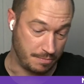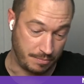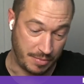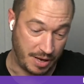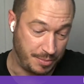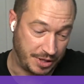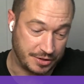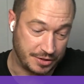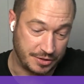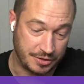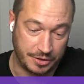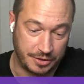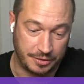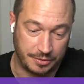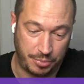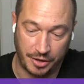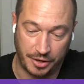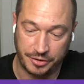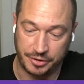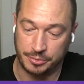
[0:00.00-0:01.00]
maybe that's not
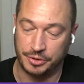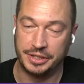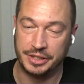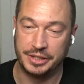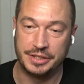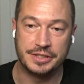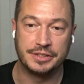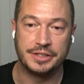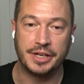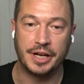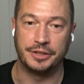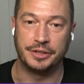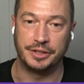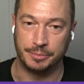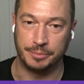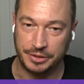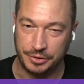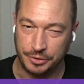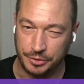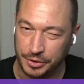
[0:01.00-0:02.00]
possible in its entirety,
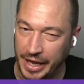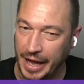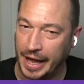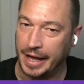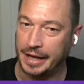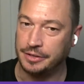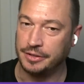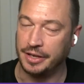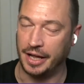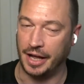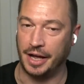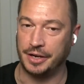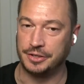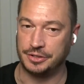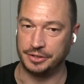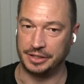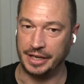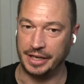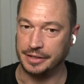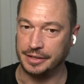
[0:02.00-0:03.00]
but you can
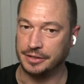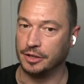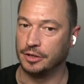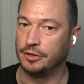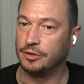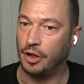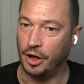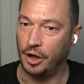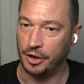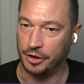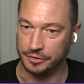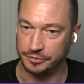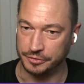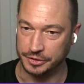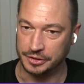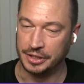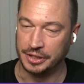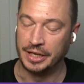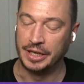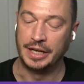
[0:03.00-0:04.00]
actually get a lot of it.
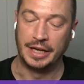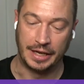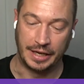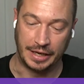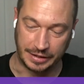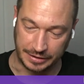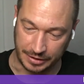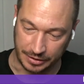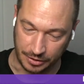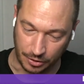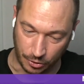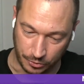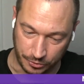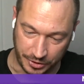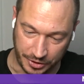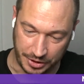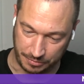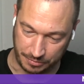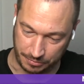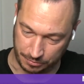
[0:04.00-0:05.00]
And then
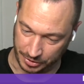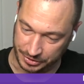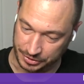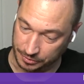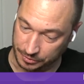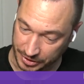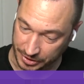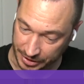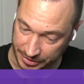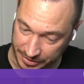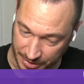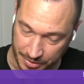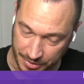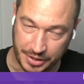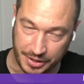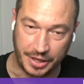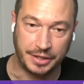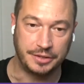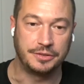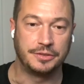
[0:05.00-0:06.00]
only once you've done some of
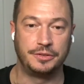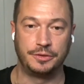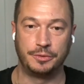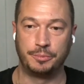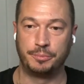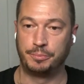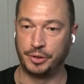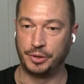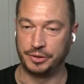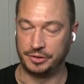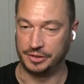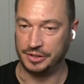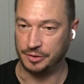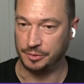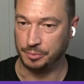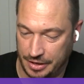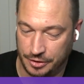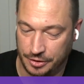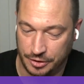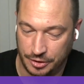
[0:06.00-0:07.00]
that, you put these
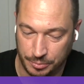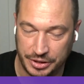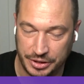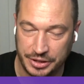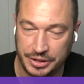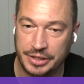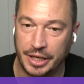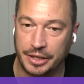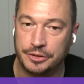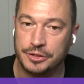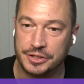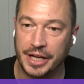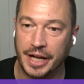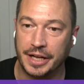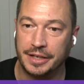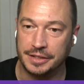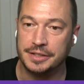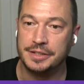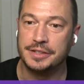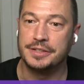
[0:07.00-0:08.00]
incomplete
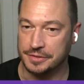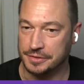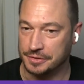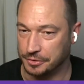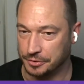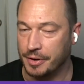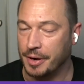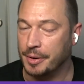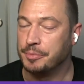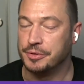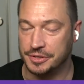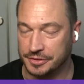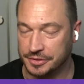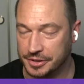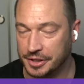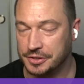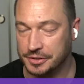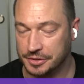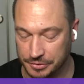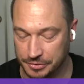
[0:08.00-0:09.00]
understandings or
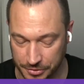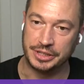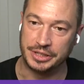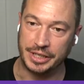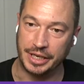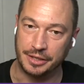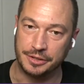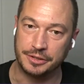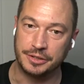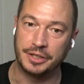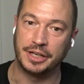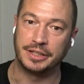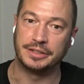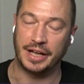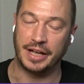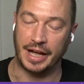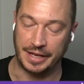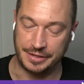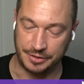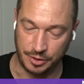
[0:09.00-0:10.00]
representations together. And
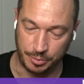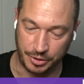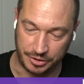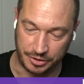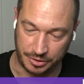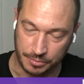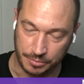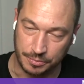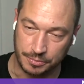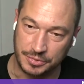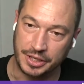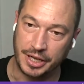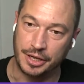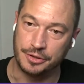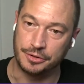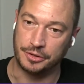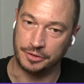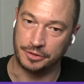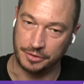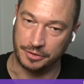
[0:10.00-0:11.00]
as you put them
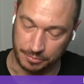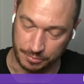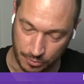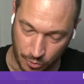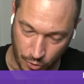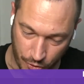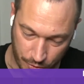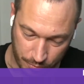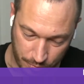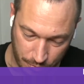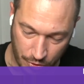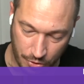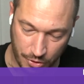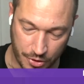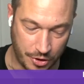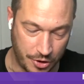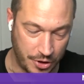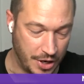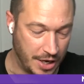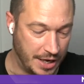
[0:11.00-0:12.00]
together more and
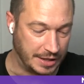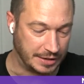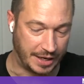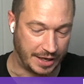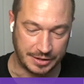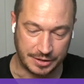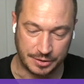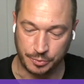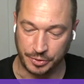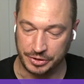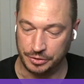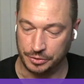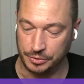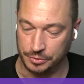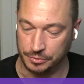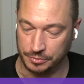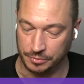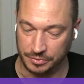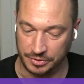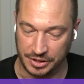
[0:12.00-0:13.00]
more, that's when
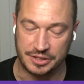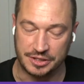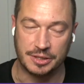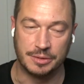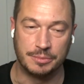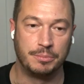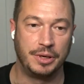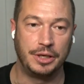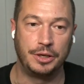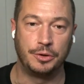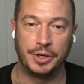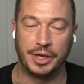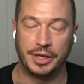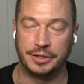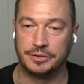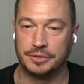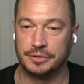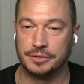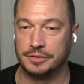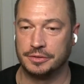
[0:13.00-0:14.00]
you
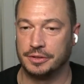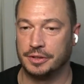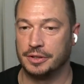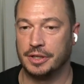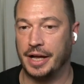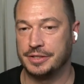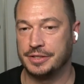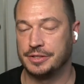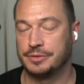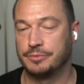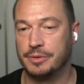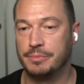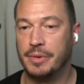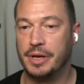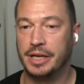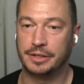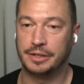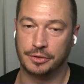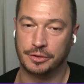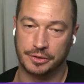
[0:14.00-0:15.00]
disambiguate the last
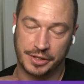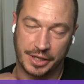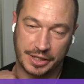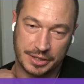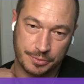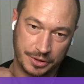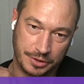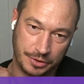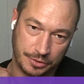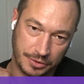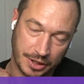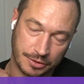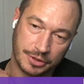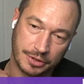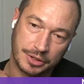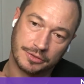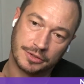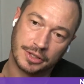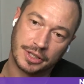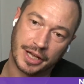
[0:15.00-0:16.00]
remaining, or that's when you get rid
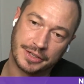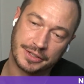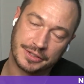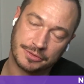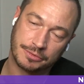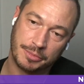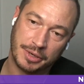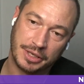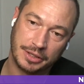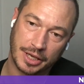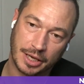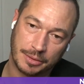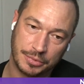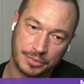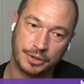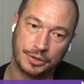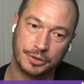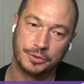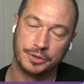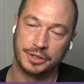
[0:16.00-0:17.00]
of the last remaining
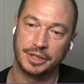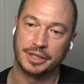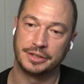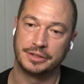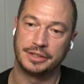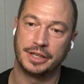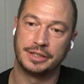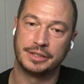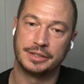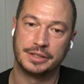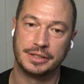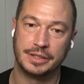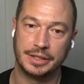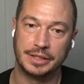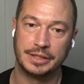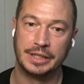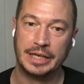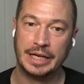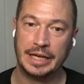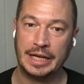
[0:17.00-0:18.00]
ambiguity at the end of the day.
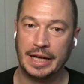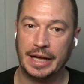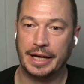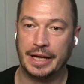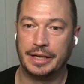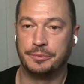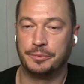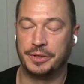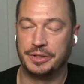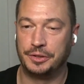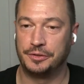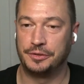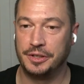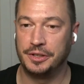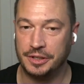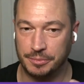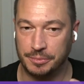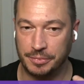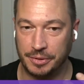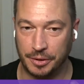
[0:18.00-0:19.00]
And when you
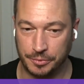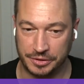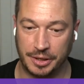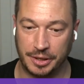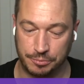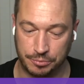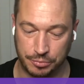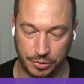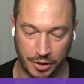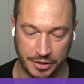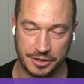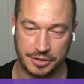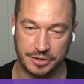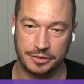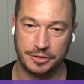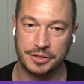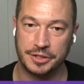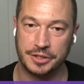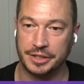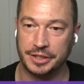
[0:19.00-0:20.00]
think about what that process
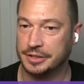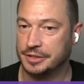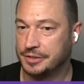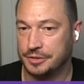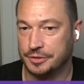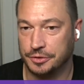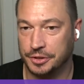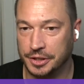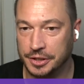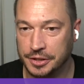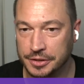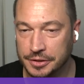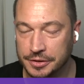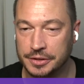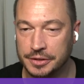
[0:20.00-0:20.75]
looks like, it's a tree.